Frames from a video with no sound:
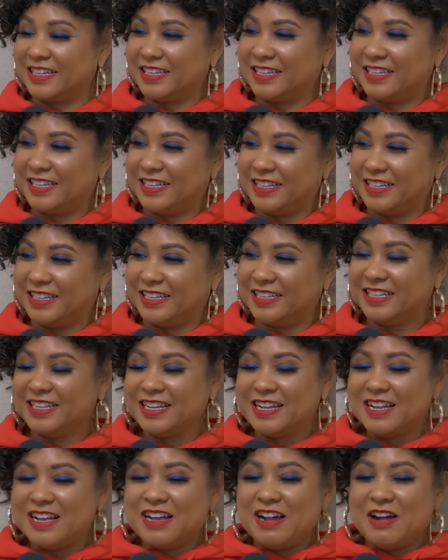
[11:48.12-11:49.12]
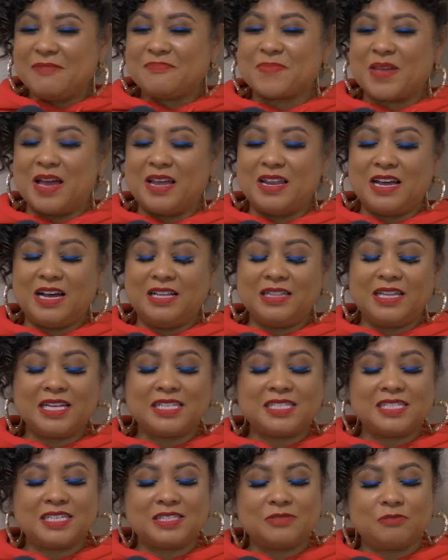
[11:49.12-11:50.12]
And
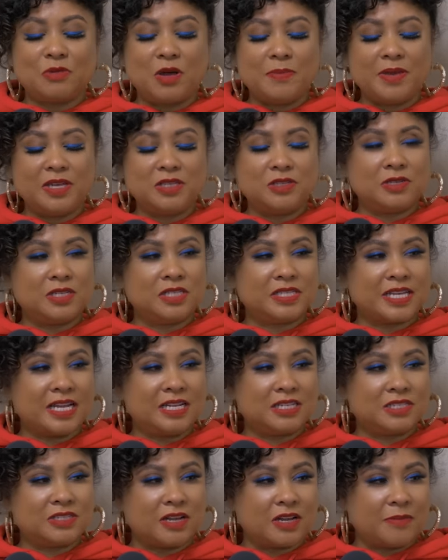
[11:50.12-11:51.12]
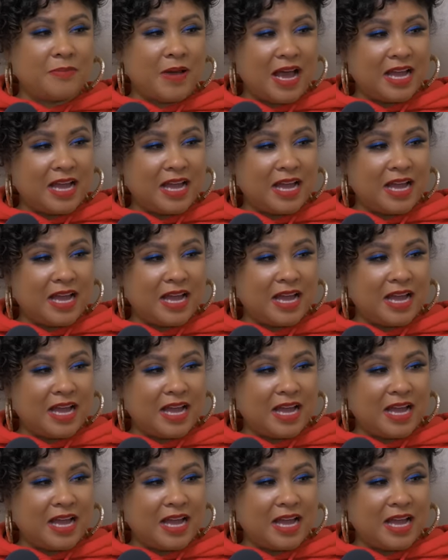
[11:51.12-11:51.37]
Alexis, what made you decide to start a